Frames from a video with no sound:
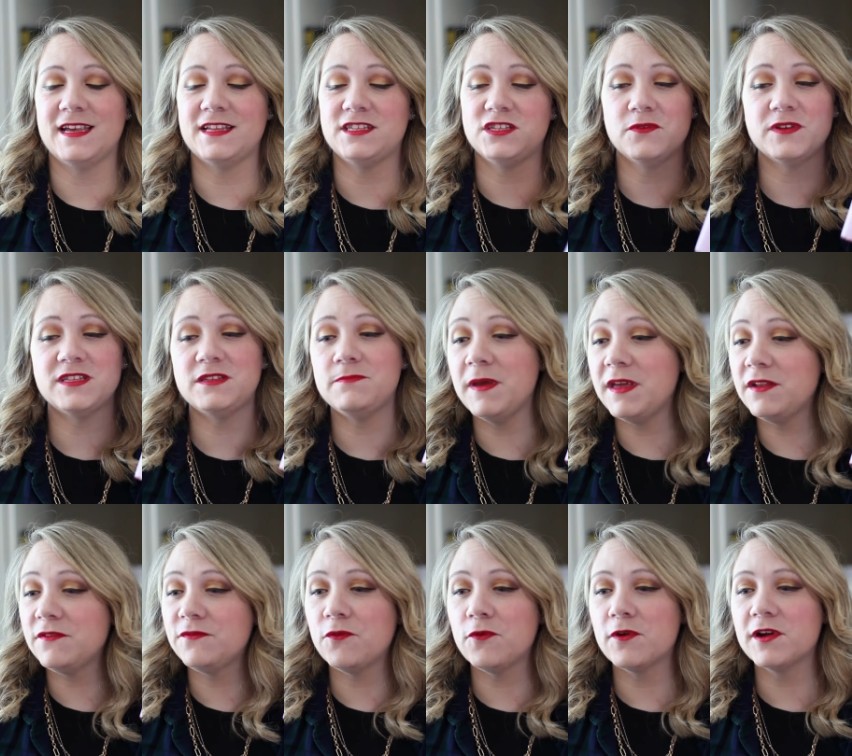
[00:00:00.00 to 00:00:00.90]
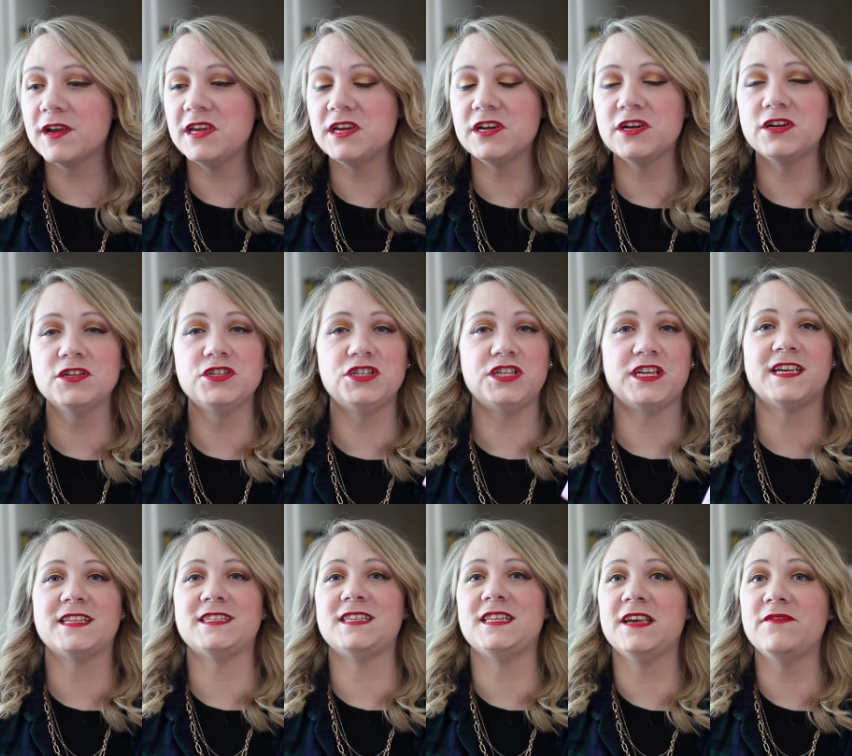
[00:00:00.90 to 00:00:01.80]
And so it's been four years. She
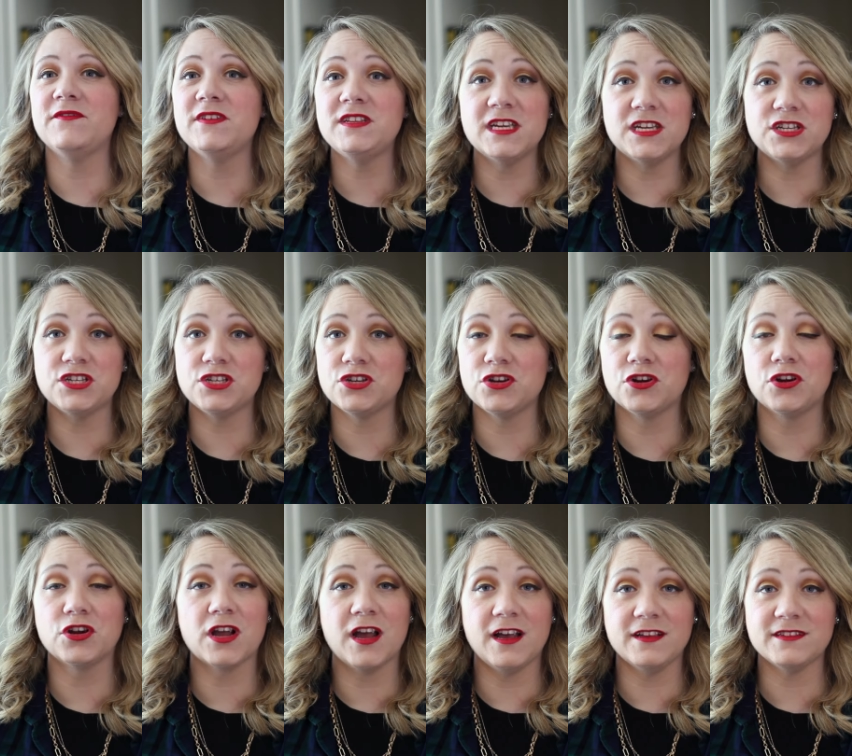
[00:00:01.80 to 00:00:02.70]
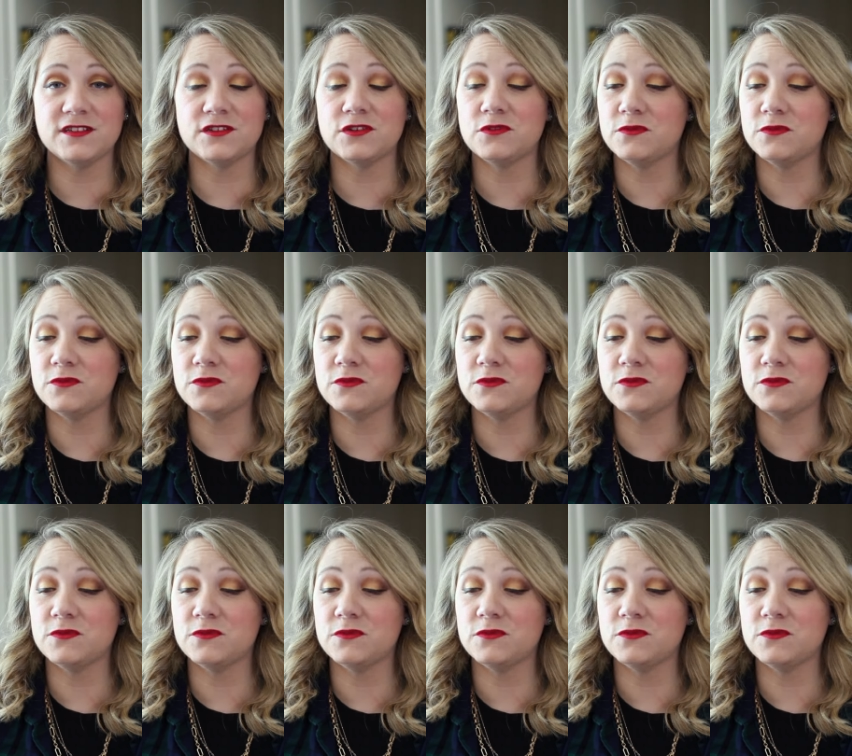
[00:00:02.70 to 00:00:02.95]
gets an invitation to her cousin,